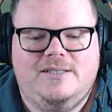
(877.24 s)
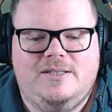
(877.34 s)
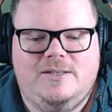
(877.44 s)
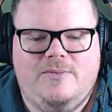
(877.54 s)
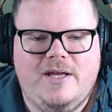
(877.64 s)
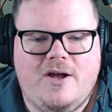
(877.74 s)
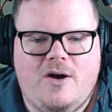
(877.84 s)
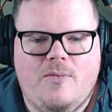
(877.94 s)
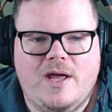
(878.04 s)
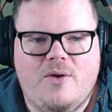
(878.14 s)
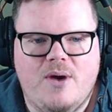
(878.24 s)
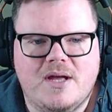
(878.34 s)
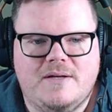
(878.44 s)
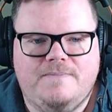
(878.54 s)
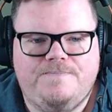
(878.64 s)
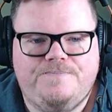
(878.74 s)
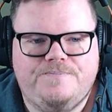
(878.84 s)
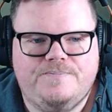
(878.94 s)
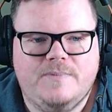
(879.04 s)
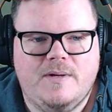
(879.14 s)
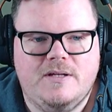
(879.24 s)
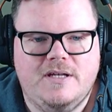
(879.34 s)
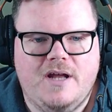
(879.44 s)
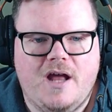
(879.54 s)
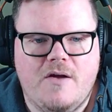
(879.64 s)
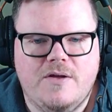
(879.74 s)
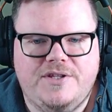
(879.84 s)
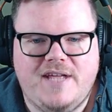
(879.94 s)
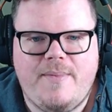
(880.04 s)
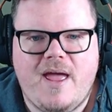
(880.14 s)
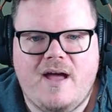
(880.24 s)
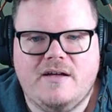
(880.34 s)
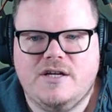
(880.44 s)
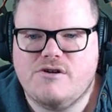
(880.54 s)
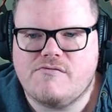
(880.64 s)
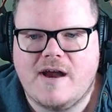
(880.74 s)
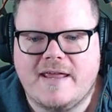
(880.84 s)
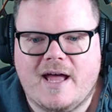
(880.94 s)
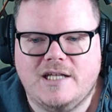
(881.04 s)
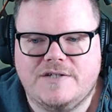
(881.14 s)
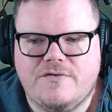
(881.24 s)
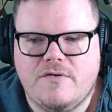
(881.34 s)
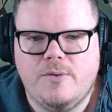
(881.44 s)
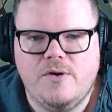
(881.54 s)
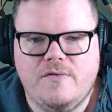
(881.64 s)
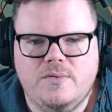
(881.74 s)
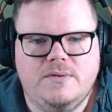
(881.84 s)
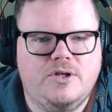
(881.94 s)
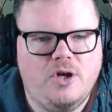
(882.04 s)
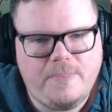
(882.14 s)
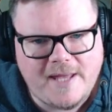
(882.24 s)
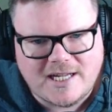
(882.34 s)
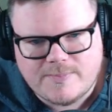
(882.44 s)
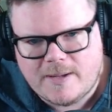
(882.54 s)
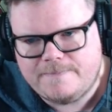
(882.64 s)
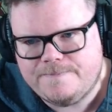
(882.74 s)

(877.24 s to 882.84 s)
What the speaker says: We got to win quick. You know, Dimir, great colours for removal. Could be Esper.